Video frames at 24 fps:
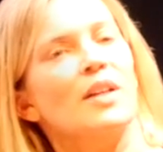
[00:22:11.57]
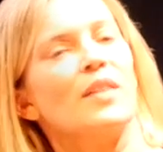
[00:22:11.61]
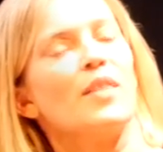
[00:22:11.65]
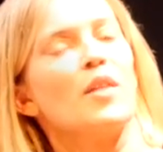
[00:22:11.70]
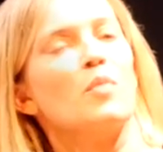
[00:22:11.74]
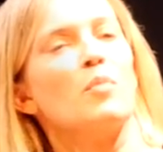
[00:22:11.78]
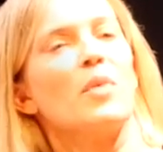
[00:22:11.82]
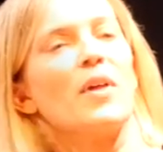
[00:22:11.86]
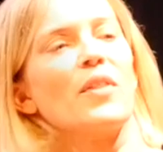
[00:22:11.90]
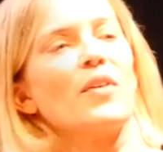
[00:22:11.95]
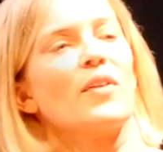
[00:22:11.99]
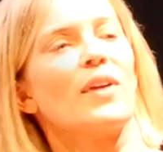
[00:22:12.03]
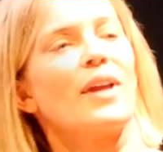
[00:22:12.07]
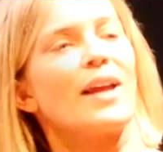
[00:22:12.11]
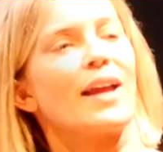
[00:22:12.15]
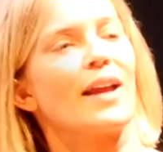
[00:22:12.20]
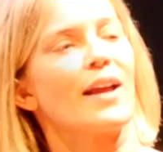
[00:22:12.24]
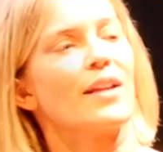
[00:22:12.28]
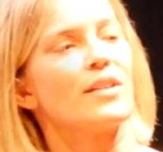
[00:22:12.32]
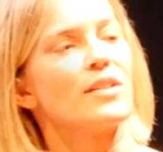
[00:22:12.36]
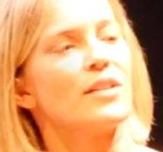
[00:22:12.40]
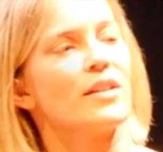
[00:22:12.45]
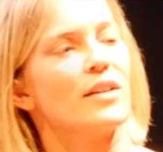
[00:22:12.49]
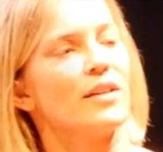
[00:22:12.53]
the mother
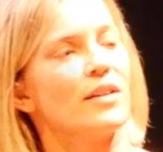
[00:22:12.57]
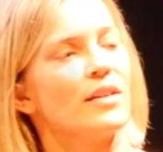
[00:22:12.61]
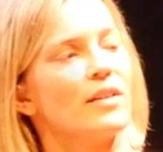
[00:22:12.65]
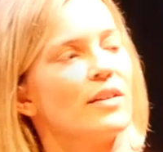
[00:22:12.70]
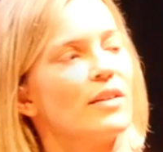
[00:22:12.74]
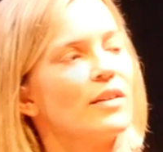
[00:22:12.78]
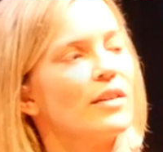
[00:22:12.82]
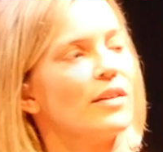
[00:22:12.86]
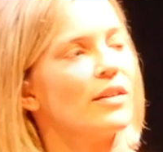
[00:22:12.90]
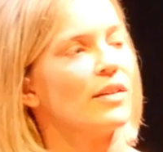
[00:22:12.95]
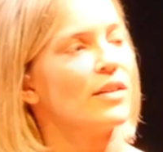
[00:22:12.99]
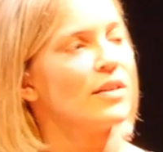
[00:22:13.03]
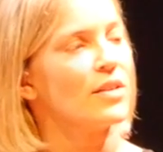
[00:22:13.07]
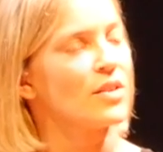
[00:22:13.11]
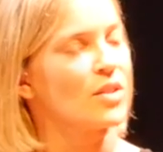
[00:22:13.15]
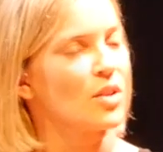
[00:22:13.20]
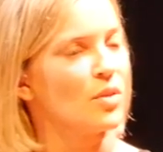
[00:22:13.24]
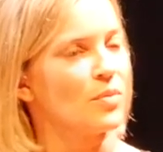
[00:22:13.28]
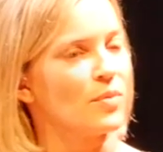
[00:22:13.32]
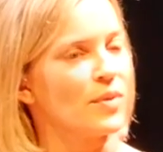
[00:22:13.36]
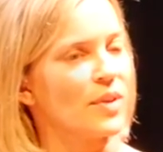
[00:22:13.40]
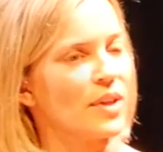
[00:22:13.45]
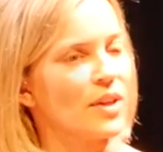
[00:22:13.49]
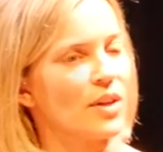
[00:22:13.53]
handed
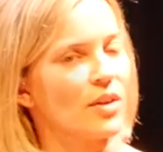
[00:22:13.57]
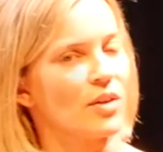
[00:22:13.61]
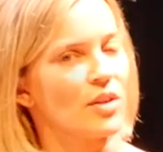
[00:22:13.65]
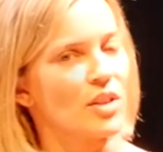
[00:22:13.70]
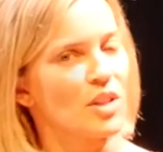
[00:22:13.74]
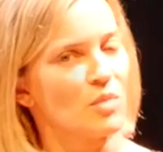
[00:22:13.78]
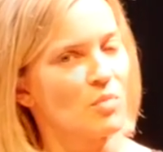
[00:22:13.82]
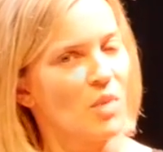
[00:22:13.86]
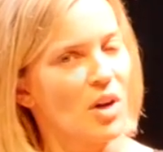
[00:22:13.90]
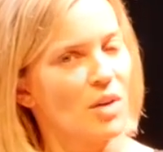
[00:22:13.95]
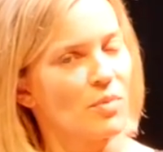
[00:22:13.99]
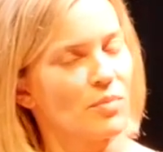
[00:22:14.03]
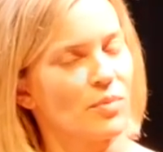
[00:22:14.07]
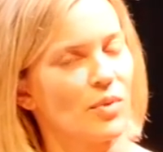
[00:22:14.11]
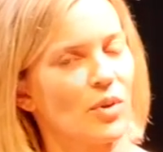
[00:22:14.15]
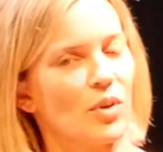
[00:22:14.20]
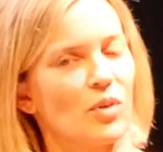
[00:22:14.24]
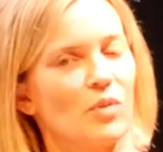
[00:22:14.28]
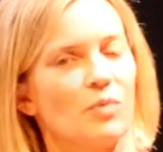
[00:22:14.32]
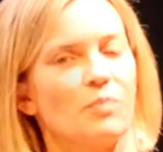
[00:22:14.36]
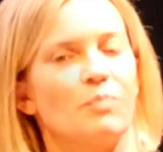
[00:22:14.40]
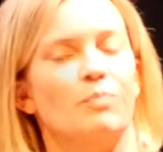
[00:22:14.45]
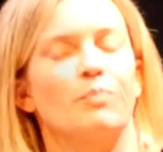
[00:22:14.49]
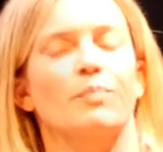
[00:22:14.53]
Sophia her
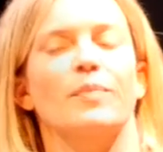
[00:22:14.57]
smartphone.